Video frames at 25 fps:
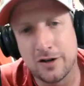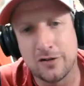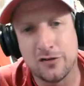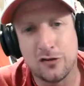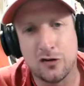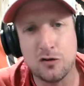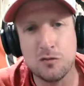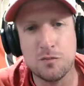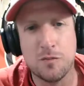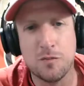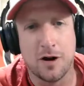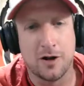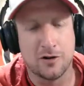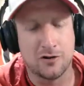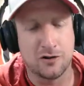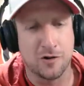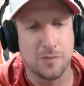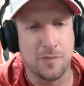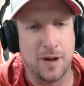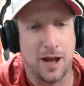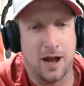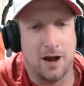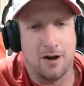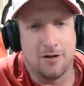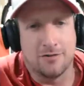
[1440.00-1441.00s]
too much
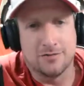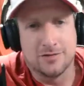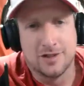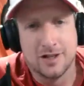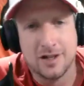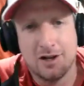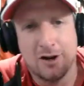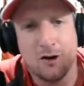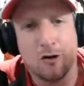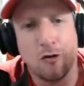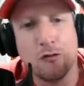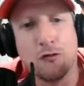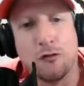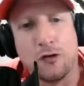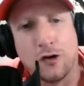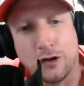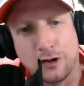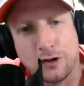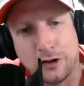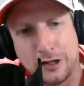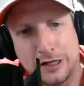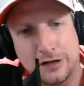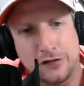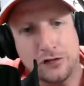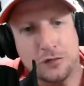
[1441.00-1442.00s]
about
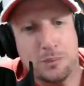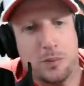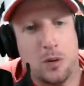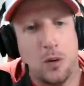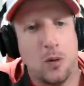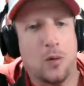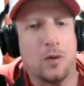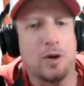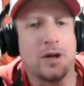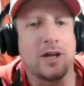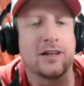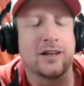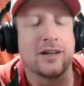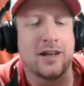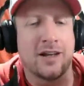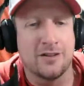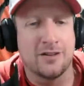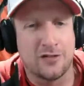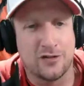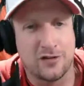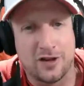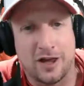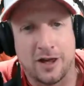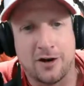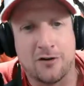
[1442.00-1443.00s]
release point,
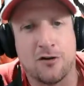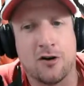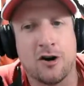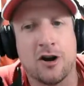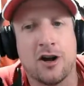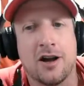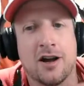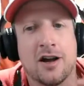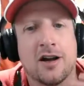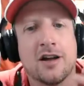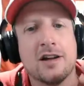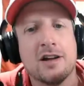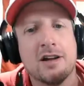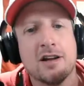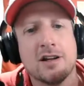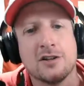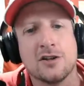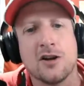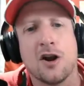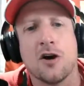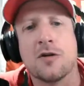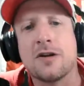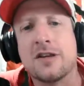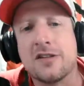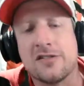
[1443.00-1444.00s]
etc.
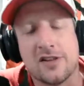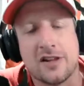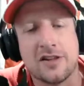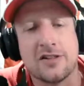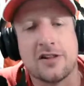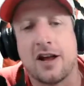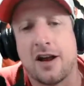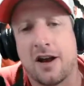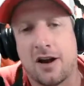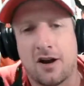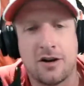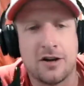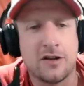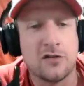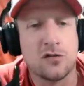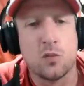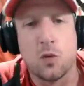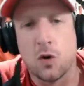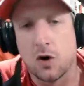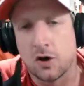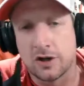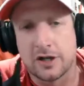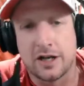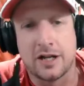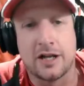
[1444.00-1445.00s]
He's in there, he's
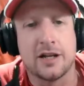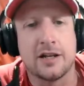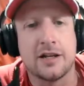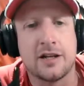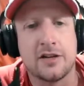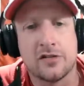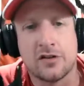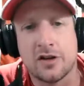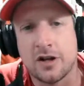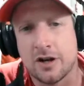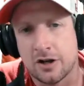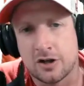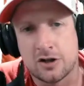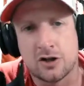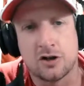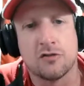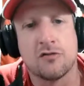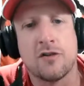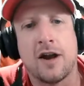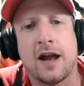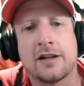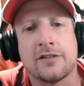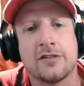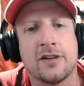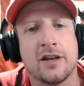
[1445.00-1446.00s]
working, he's going to
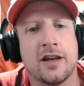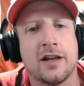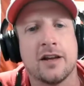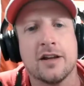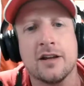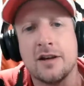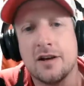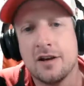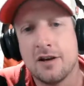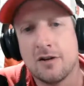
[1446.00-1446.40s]
correct it.